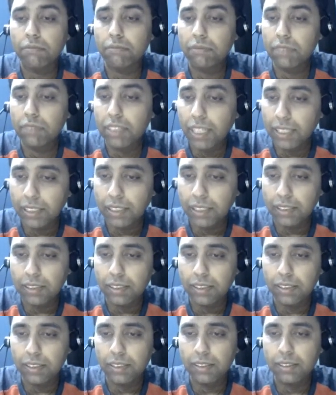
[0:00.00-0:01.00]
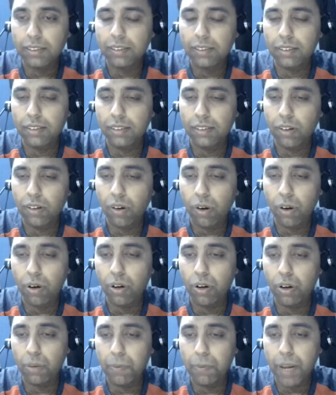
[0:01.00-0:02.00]
sentences
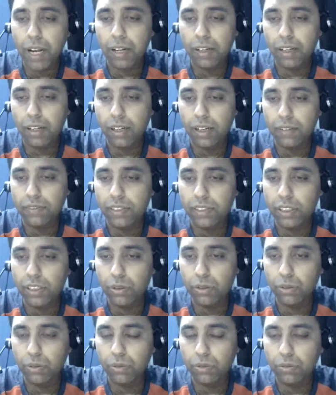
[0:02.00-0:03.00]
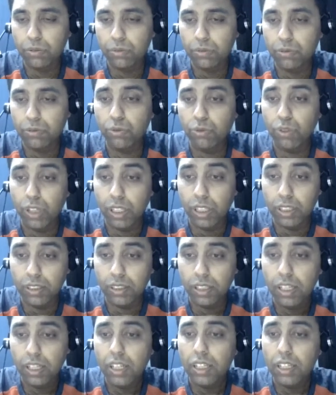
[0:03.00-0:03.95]
or paragraphs into words.